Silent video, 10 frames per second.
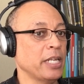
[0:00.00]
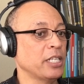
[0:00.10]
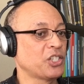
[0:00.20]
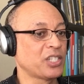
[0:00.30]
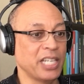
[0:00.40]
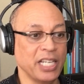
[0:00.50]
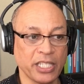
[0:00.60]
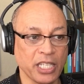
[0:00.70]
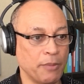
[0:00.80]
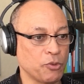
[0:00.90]
It is
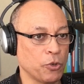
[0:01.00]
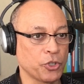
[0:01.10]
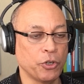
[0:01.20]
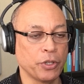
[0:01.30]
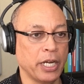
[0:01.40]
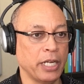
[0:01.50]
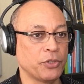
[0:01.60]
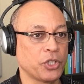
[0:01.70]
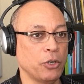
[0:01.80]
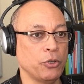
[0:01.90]
10 times worse
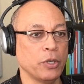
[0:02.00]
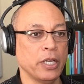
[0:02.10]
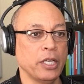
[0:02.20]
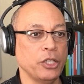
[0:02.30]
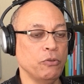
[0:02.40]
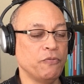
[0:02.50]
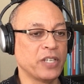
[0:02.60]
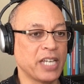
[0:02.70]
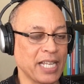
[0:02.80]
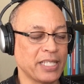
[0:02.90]
online. So
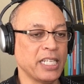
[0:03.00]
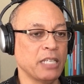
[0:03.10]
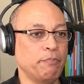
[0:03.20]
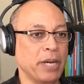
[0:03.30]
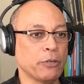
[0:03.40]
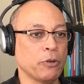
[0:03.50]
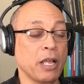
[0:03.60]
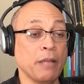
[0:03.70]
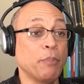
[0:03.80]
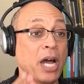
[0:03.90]
you've got to get
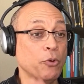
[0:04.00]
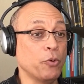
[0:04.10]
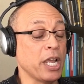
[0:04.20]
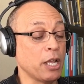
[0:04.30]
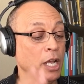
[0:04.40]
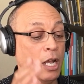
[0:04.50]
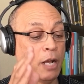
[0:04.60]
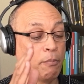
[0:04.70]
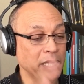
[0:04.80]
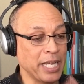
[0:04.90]
better. And by the way,
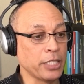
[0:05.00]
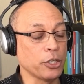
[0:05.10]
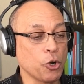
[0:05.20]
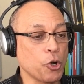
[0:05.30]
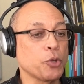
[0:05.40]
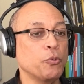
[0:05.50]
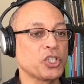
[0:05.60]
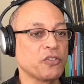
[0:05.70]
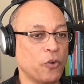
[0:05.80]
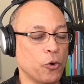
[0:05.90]
planet Earth
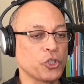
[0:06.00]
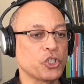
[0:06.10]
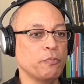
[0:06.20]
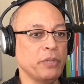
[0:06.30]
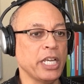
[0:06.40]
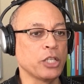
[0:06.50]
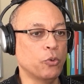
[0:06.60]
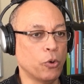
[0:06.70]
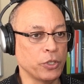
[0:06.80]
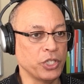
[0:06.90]
was forced to be in
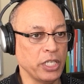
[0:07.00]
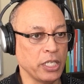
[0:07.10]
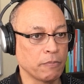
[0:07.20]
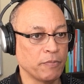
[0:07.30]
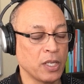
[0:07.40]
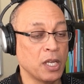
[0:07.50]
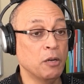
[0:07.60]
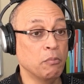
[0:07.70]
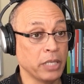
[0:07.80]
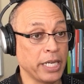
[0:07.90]
quarantine.
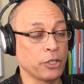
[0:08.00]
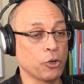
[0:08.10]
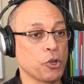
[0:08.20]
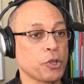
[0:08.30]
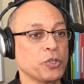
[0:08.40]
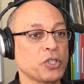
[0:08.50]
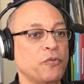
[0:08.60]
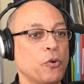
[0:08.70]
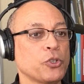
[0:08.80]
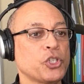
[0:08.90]
Planet Earth was
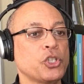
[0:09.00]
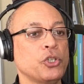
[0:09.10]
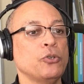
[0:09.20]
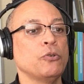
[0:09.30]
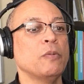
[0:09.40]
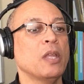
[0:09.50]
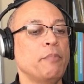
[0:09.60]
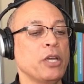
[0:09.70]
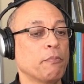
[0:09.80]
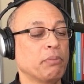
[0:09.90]
forced to
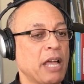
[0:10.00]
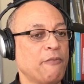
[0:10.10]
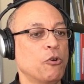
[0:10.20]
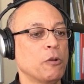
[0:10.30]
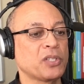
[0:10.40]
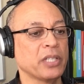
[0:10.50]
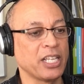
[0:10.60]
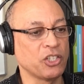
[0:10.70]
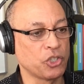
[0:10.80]
be on platforms like